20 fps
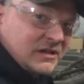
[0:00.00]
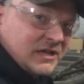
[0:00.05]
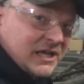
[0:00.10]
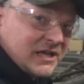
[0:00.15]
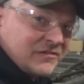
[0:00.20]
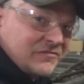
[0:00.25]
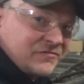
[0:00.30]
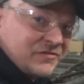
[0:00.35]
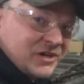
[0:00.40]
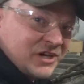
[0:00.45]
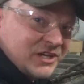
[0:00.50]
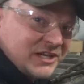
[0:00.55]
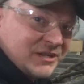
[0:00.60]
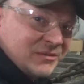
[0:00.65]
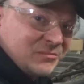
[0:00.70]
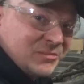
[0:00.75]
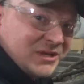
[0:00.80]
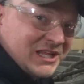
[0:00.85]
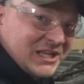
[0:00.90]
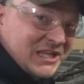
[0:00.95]
Have fun
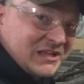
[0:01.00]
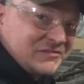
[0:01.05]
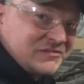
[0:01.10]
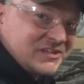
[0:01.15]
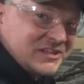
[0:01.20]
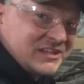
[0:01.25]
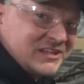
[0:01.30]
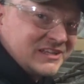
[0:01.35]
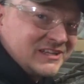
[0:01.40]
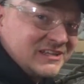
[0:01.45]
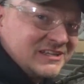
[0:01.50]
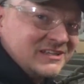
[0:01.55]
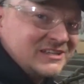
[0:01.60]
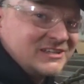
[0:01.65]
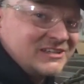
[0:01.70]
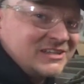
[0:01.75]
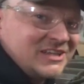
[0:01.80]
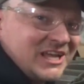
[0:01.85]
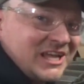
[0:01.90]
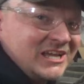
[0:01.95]
and be lifted.
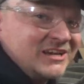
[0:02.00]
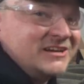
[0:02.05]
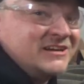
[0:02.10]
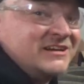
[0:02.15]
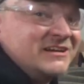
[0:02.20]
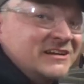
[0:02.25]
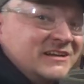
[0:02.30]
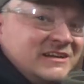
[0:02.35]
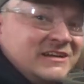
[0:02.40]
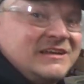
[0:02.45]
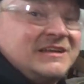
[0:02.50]
Later.